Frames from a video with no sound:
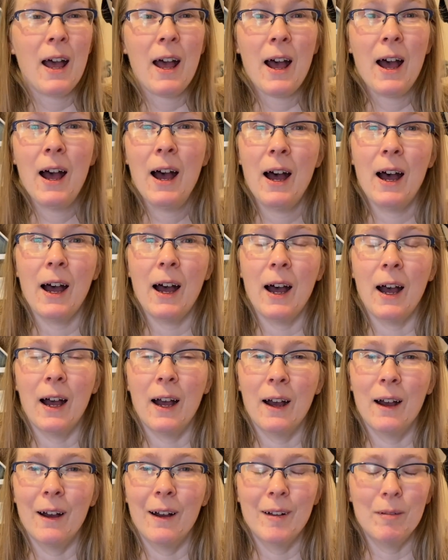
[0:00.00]

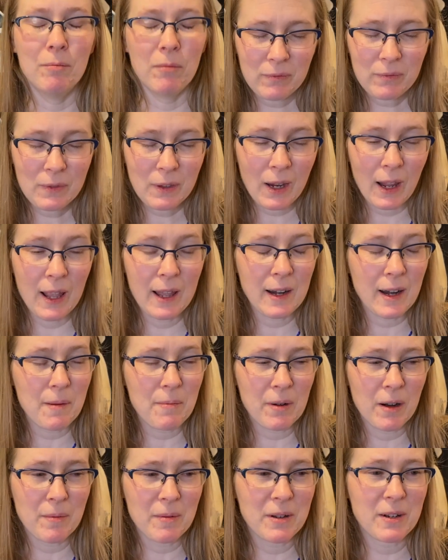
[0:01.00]
And I
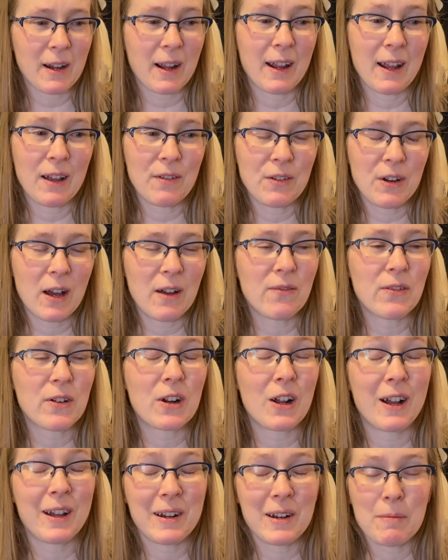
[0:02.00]
promise I have not
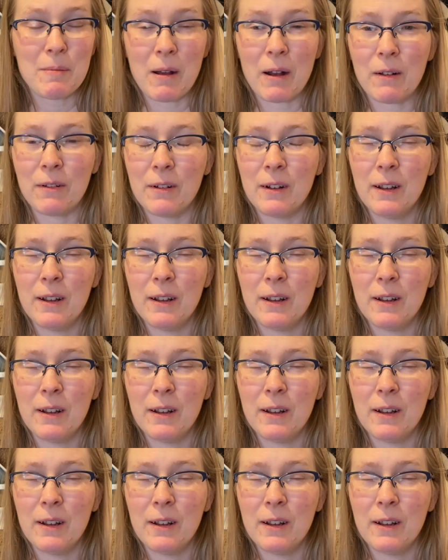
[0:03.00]
forgotten about